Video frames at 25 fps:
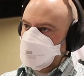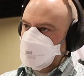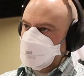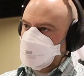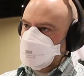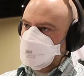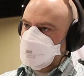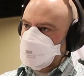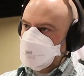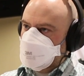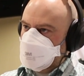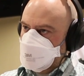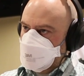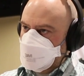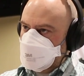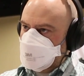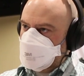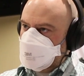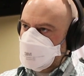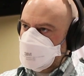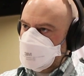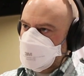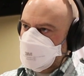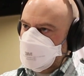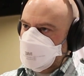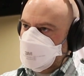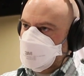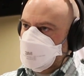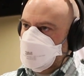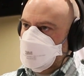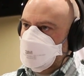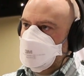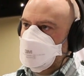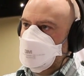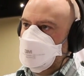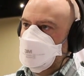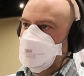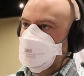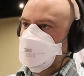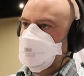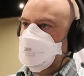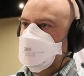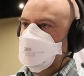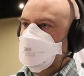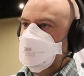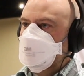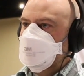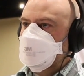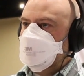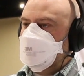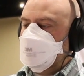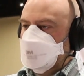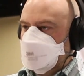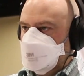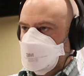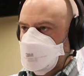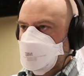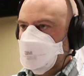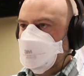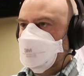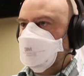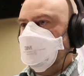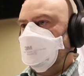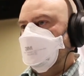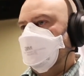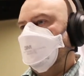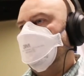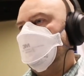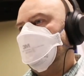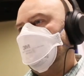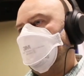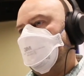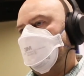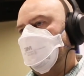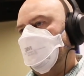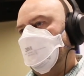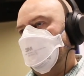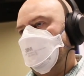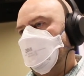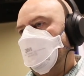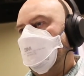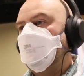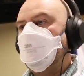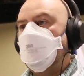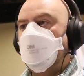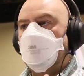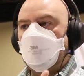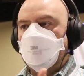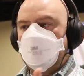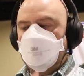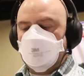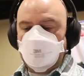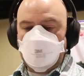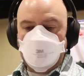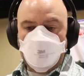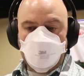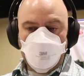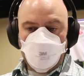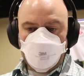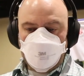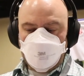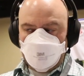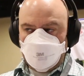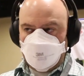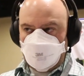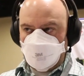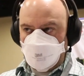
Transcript: get sick from the bacteria that the insects move around? How come some others